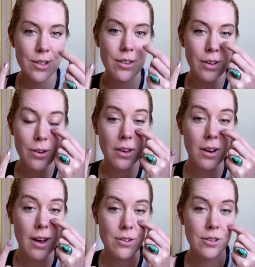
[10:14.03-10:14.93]
you can
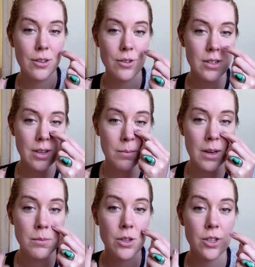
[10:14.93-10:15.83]
actually notice
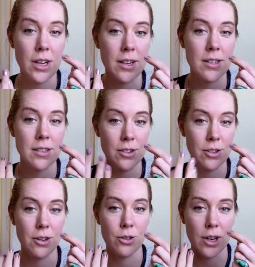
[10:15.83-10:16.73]
sometimes your sinuses
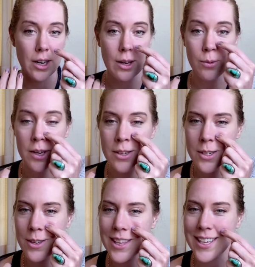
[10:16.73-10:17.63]
start draining when you
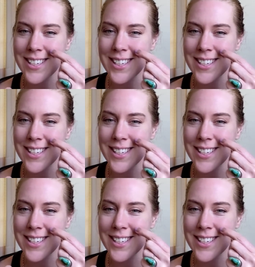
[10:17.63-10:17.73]
do this,